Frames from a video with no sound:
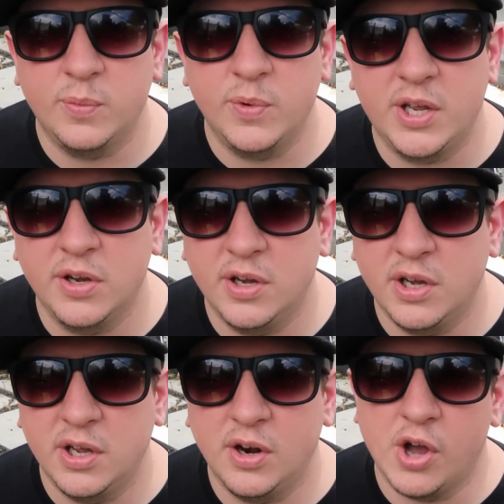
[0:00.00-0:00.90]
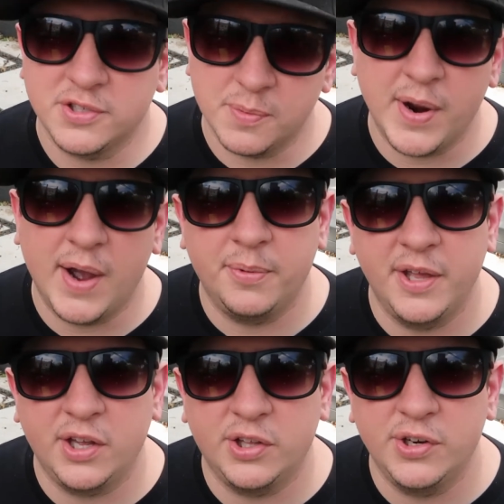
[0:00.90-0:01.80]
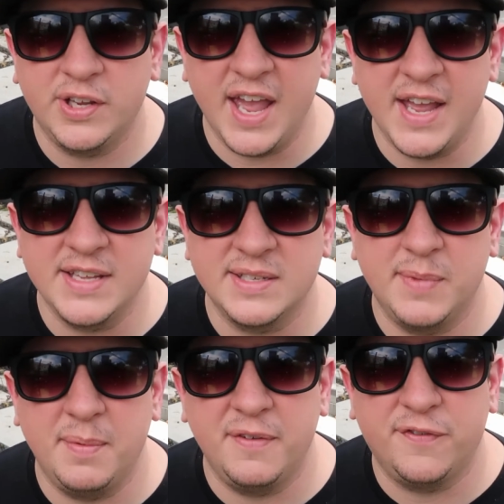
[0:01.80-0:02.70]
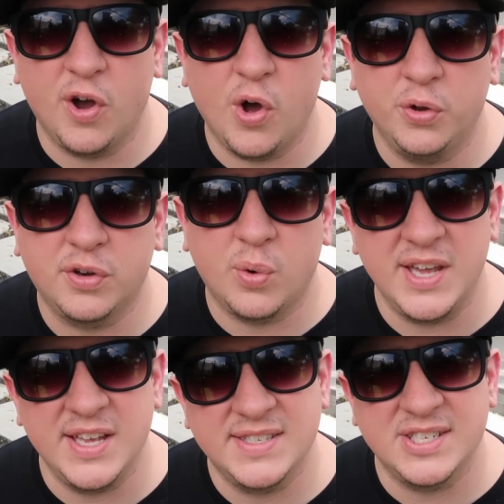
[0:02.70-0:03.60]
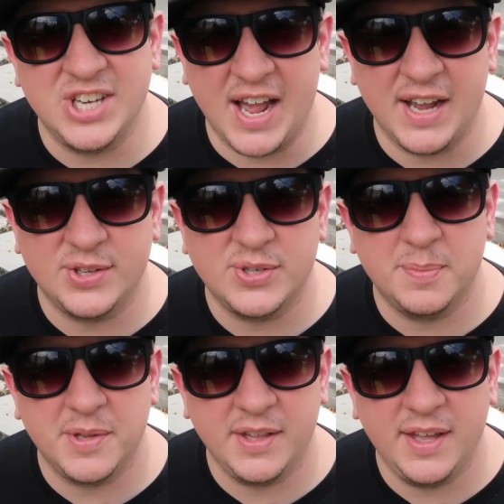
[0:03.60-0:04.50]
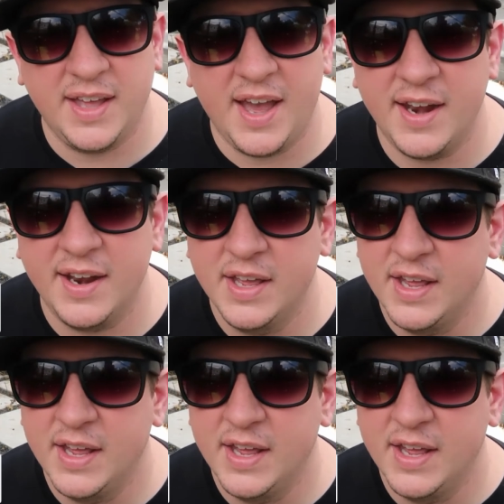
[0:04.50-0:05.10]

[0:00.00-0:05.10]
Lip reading: We could also probably include kings and maybe fold queens and jacks or something like that.